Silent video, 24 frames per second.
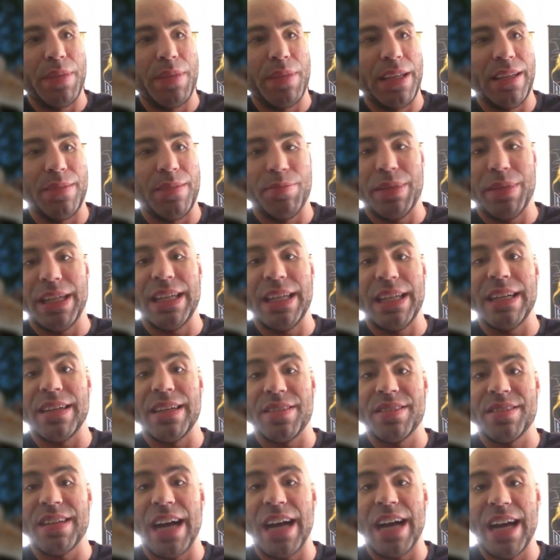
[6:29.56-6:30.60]
being
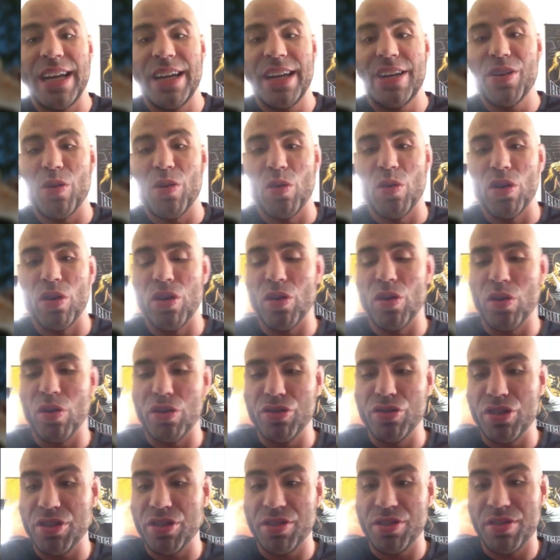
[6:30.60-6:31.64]
excited
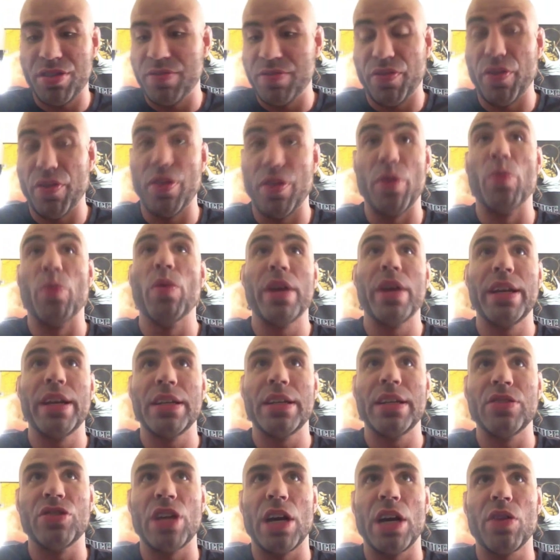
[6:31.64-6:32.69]
or just for the win
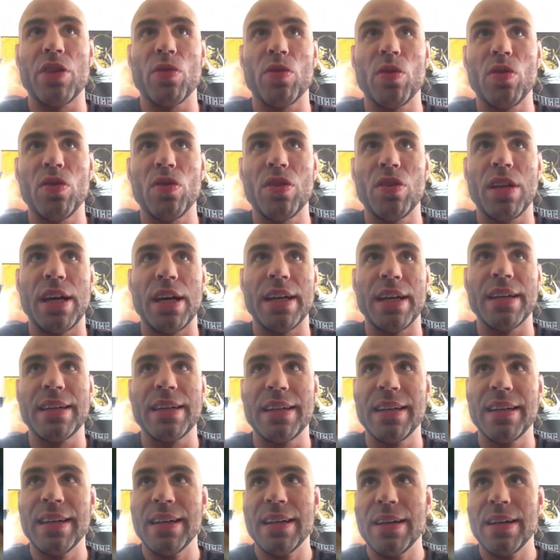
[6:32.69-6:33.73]
in general? Like,